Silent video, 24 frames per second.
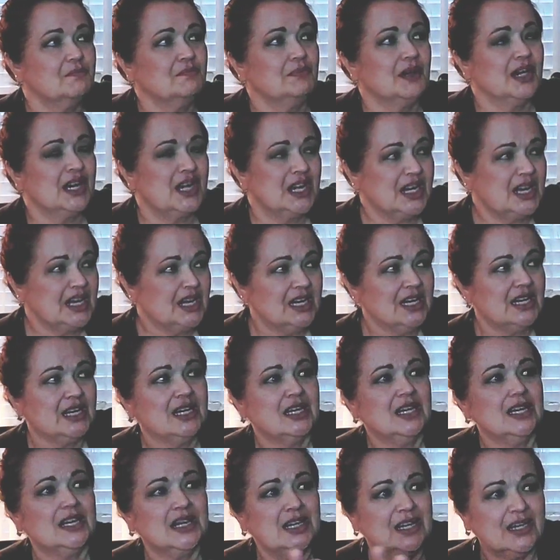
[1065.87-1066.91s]

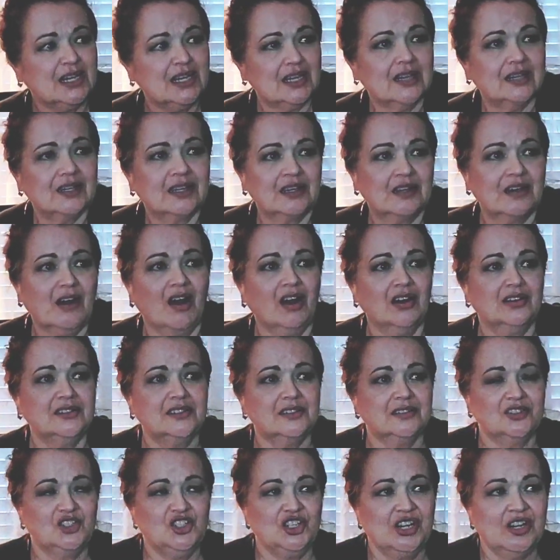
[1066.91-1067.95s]
any con-
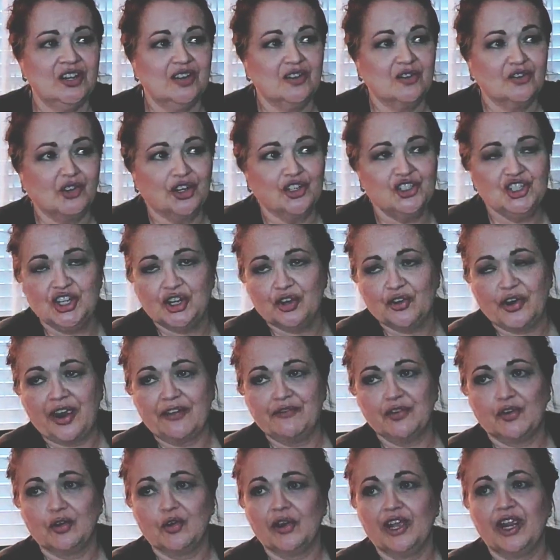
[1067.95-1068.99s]
ge-
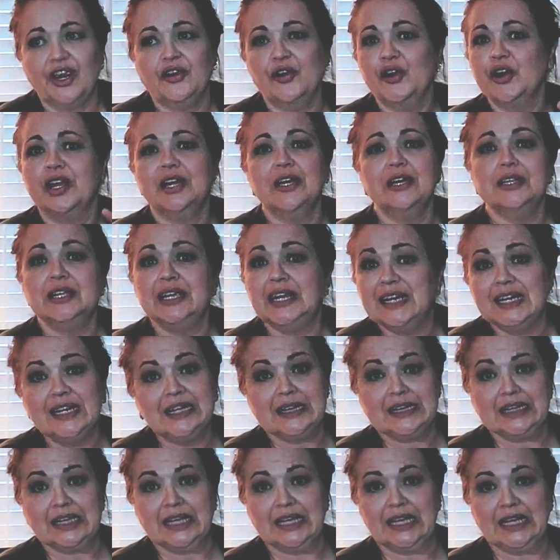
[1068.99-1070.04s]
geographical area,
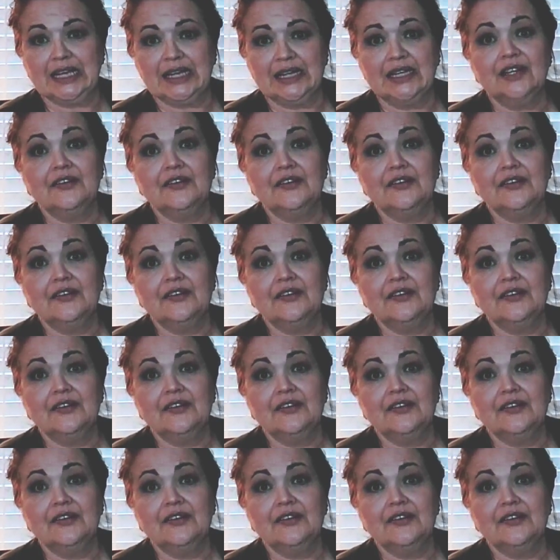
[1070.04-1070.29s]
anything.